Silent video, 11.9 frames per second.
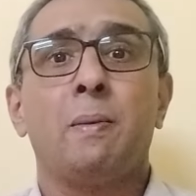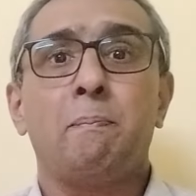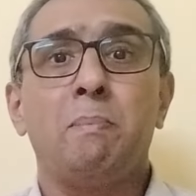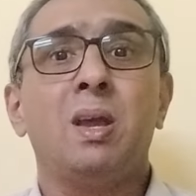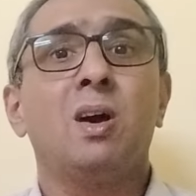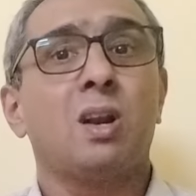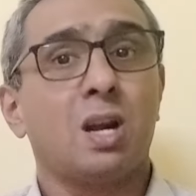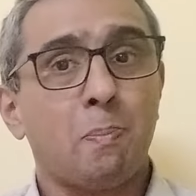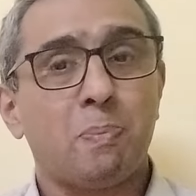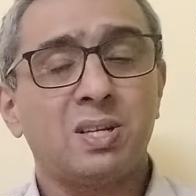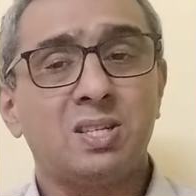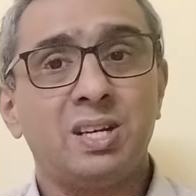mere
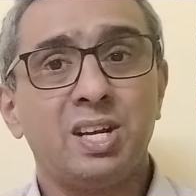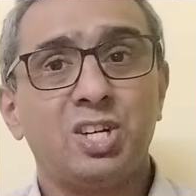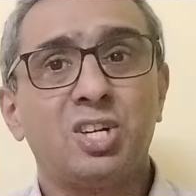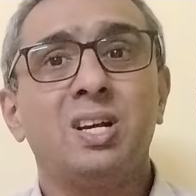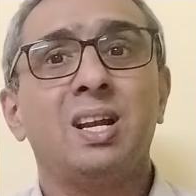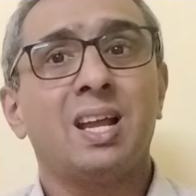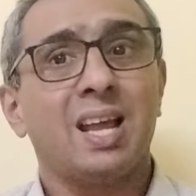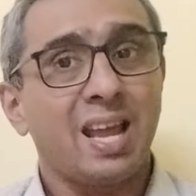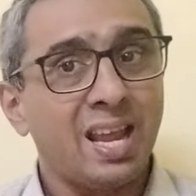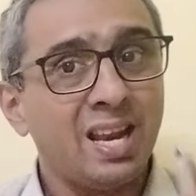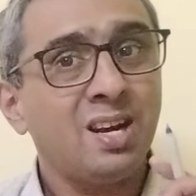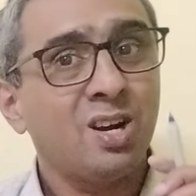representation
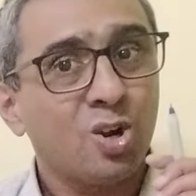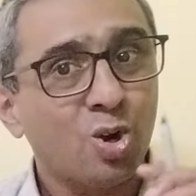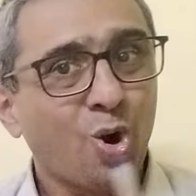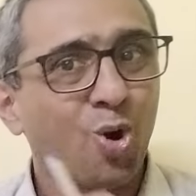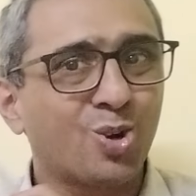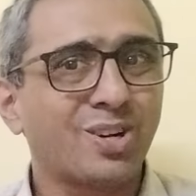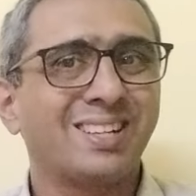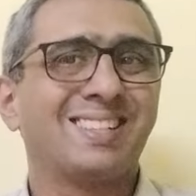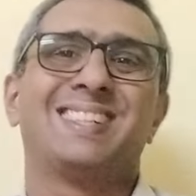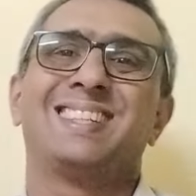in court.